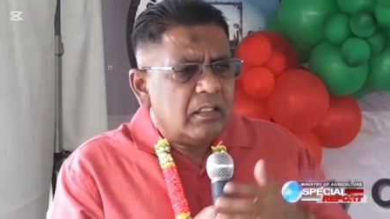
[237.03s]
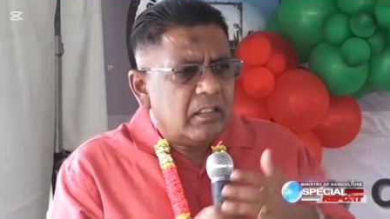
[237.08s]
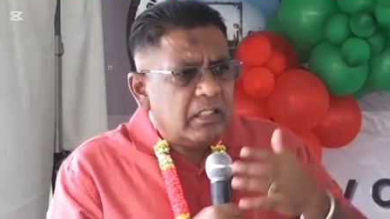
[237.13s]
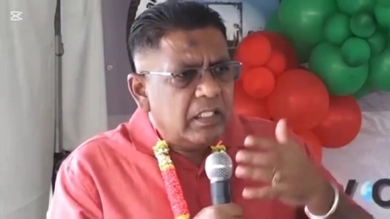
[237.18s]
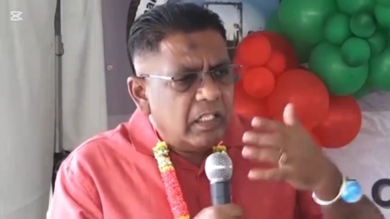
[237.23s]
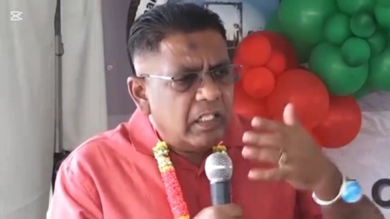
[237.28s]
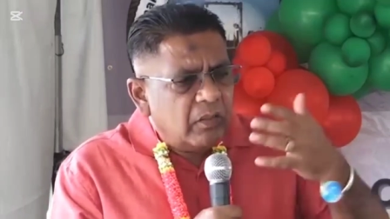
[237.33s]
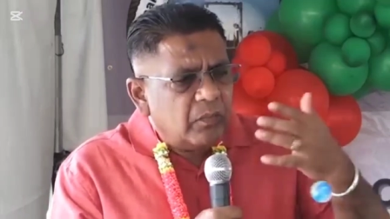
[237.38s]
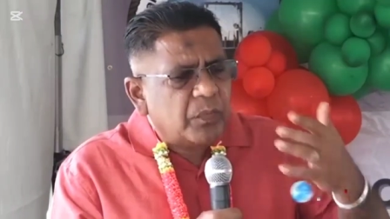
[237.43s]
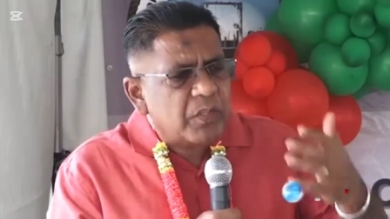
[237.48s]

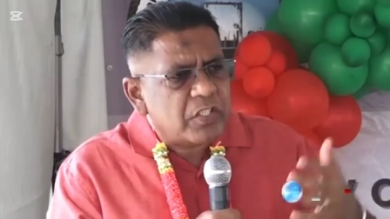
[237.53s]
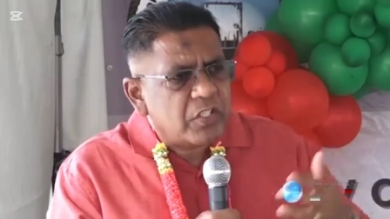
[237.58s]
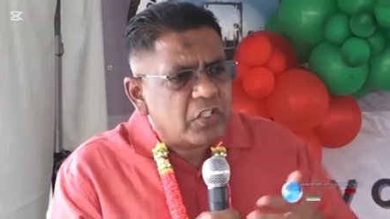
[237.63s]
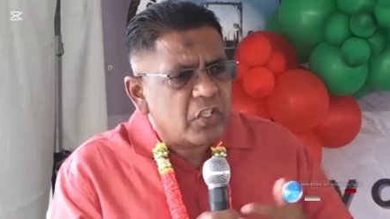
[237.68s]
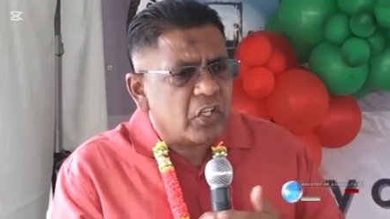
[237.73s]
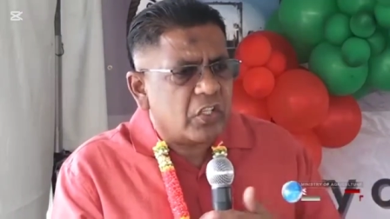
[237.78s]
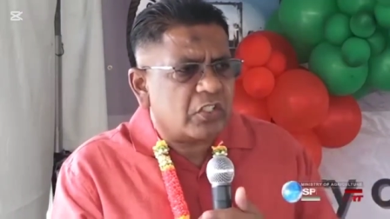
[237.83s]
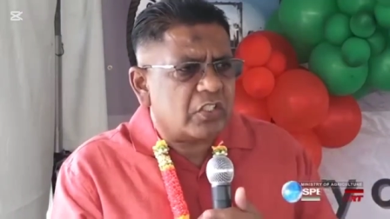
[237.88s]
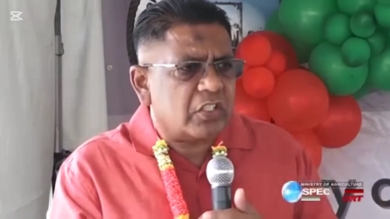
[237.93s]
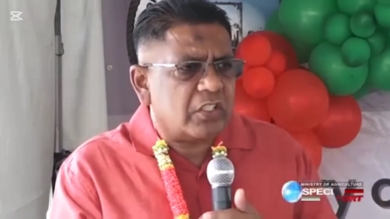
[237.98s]
the
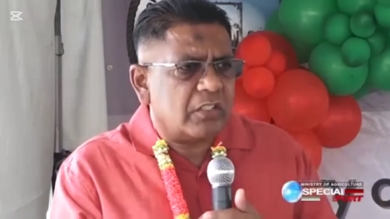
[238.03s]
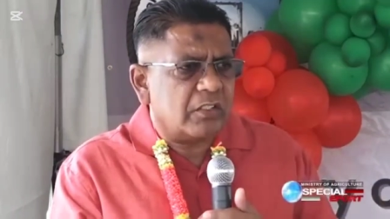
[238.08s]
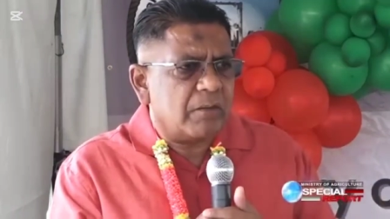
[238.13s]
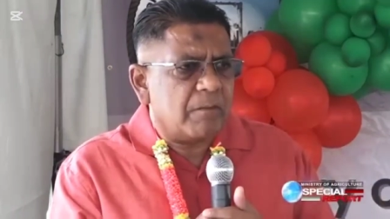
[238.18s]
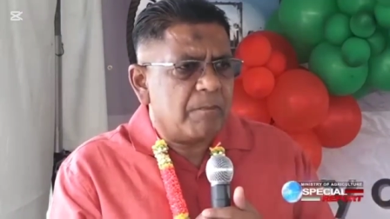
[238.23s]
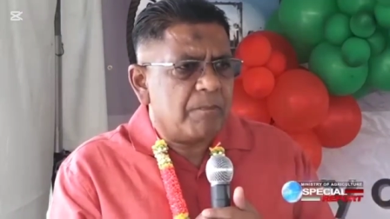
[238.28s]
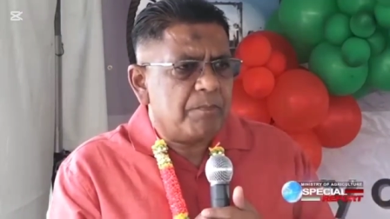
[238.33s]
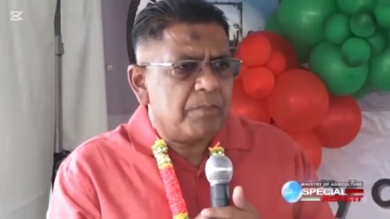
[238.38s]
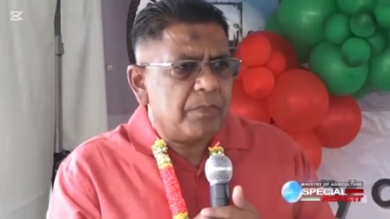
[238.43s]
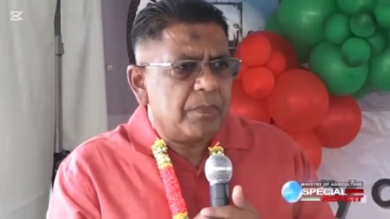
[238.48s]
infrastructure,
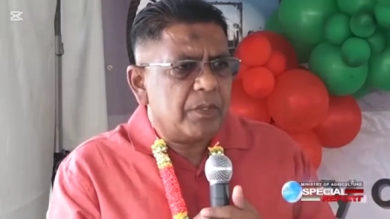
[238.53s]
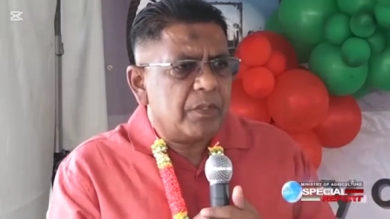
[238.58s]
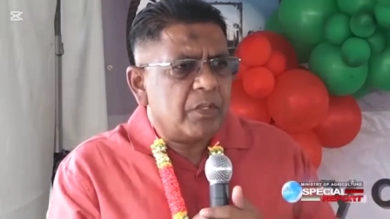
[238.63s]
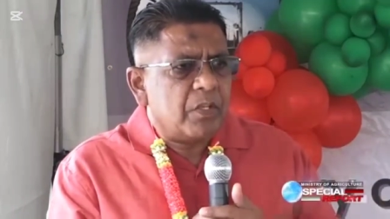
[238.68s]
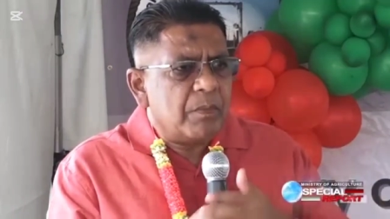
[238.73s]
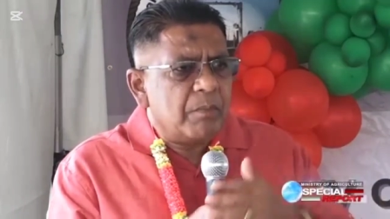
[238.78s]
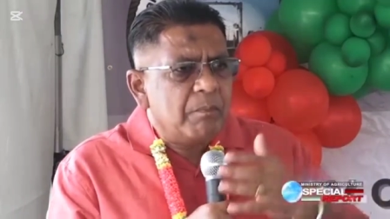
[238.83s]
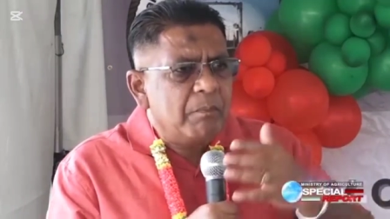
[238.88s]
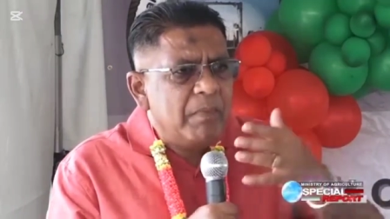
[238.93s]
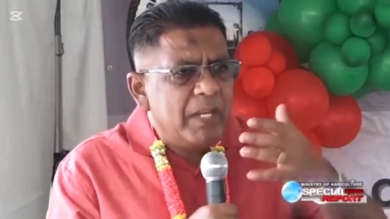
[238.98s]

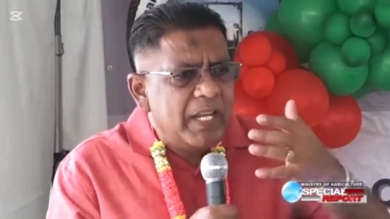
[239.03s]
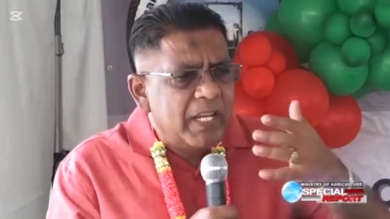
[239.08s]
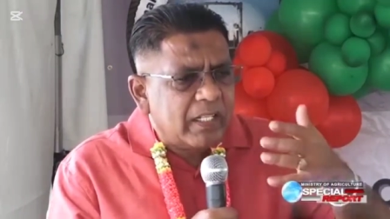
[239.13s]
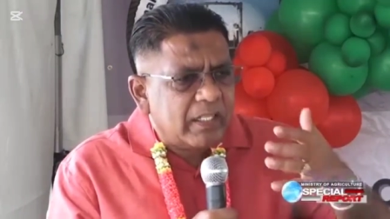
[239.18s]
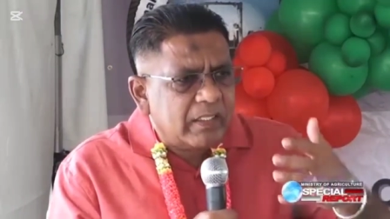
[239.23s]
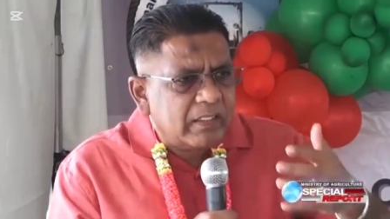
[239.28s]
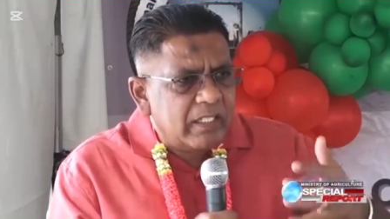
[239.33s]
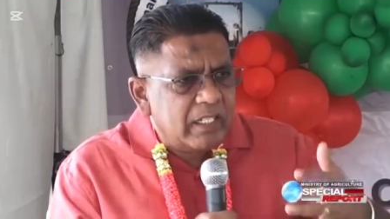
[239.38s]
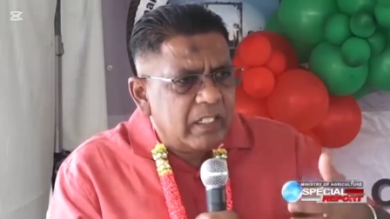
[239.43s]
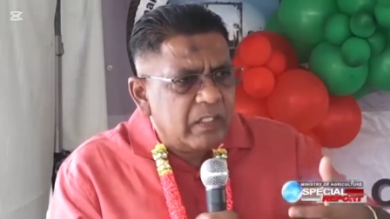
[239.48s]
to make the